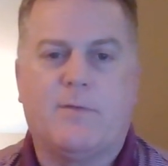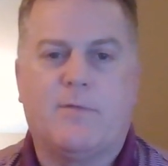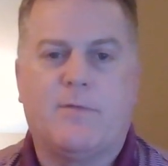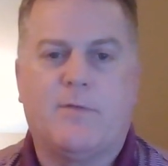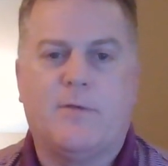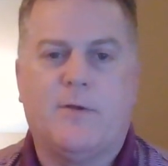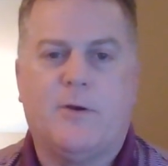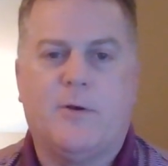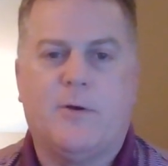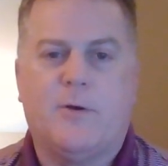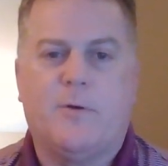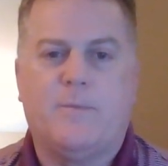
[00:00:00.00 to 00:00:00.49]

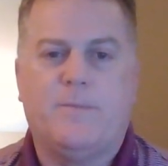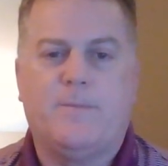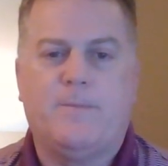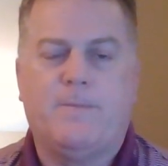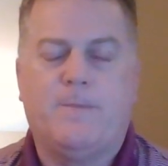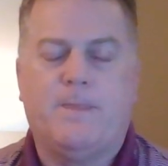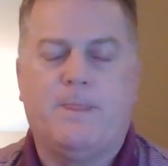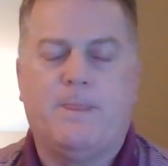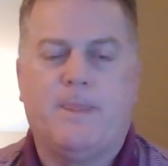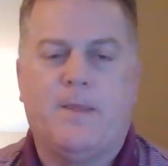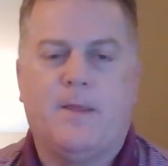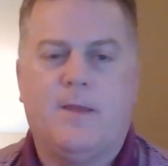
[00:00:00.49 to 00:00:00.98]
So
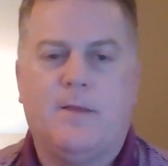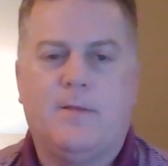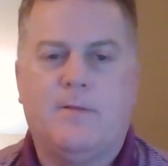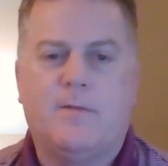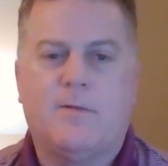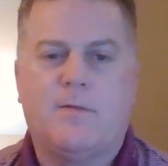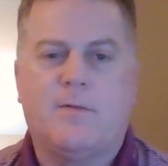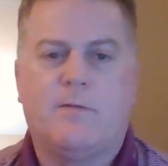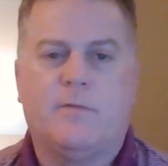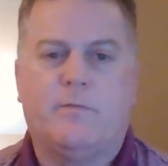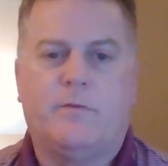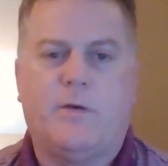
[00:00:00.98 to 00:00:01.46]

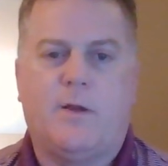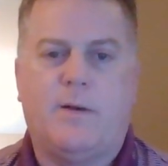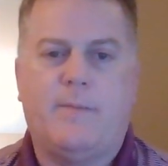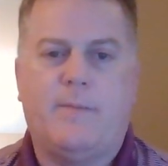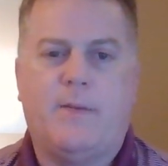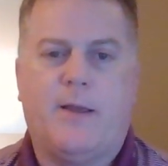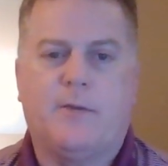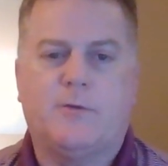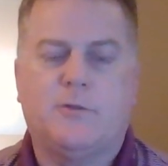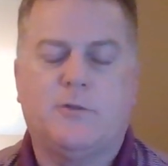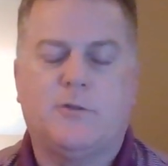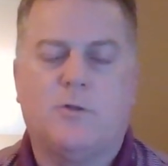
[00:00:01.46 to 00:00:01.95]
this is a fun
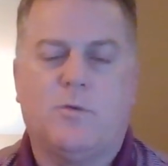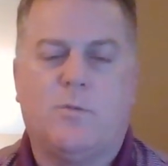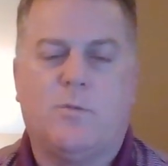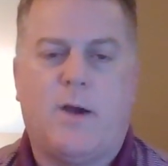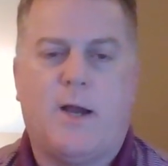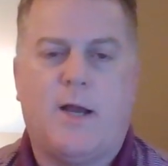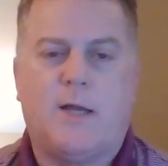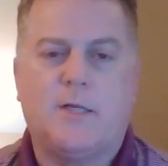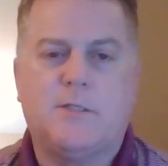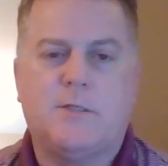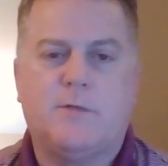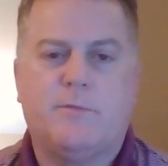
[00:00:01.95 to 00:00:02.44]
match to
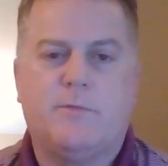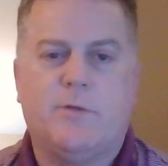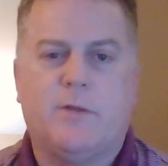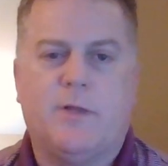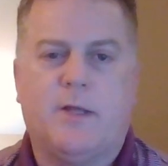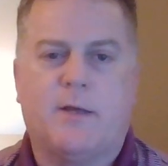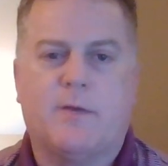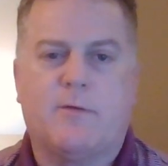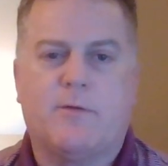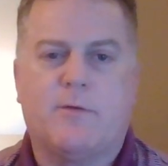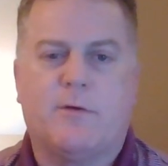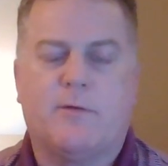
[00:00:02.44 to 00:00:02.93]
watch if you
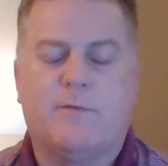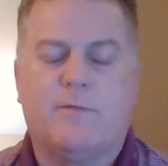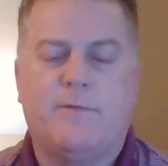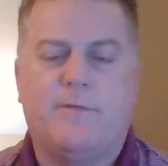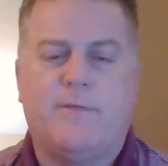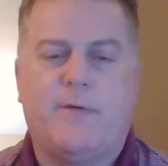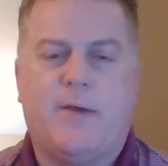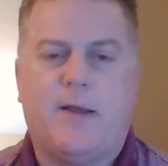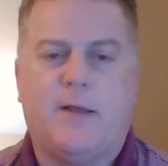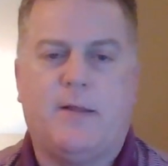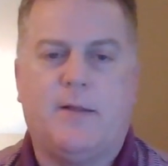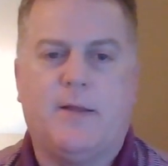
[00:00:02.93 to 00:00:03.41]
like serve
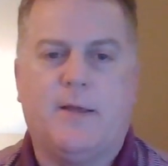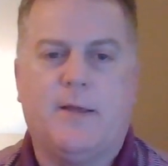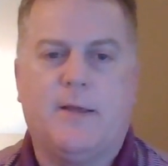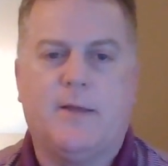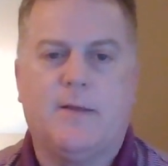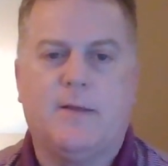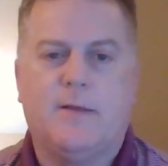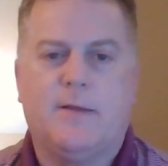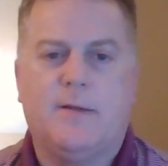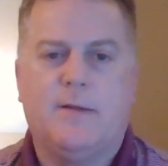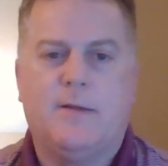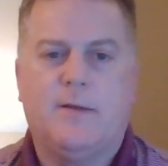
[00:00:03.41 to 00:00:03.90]
and volley
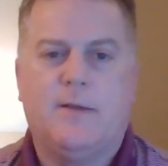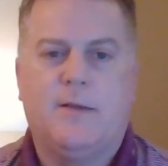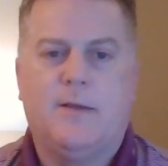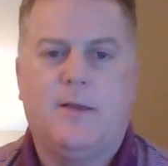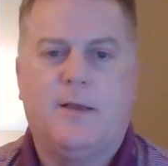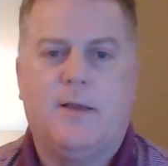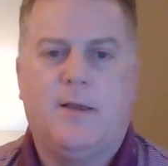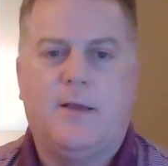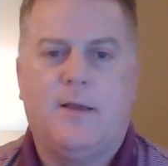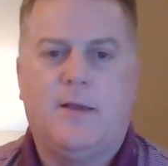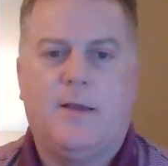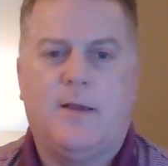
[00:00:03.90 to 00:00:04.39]

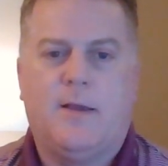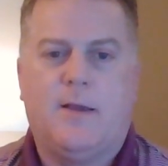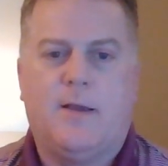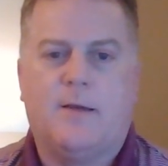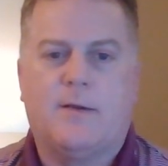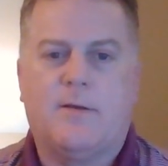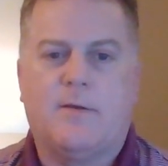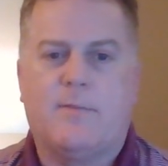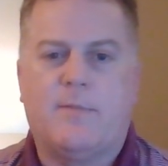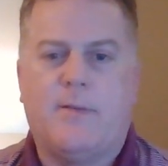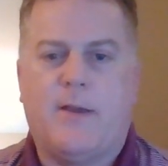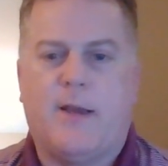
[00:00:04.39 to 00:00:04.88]

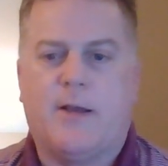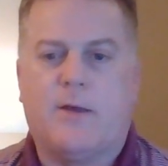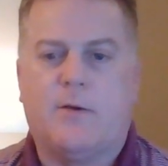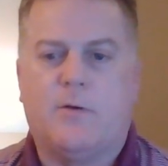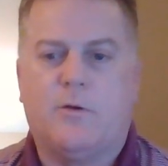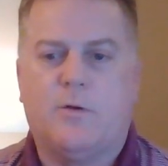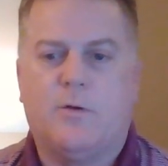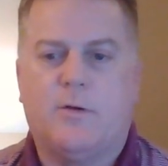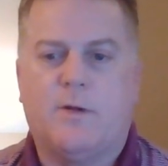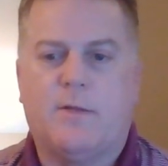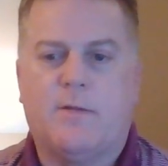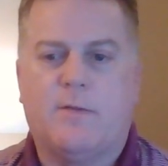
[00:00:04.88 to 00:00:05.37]
because
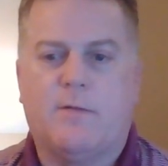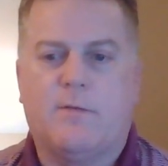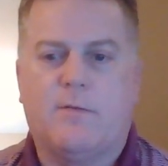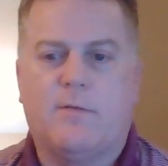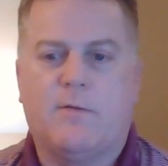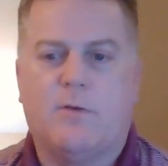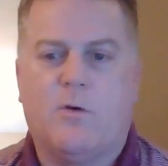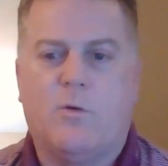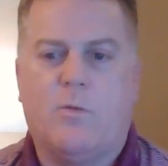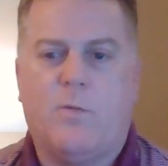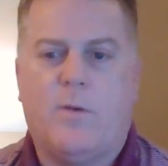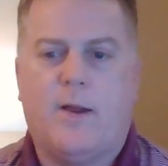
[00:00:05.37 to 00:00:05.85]
McEnroe does it
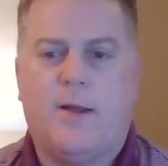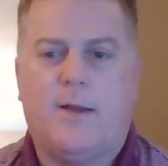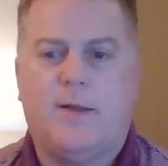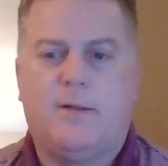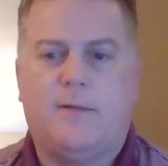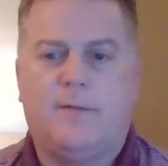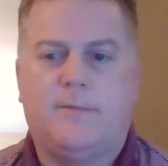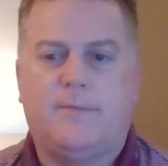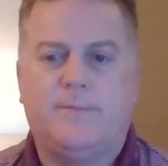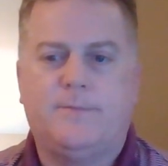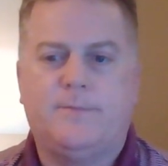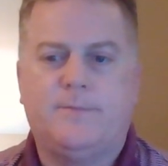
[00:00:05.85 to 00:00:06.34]
so
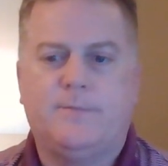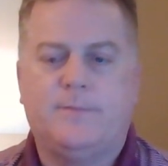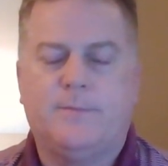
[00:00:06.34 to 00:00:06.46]
well.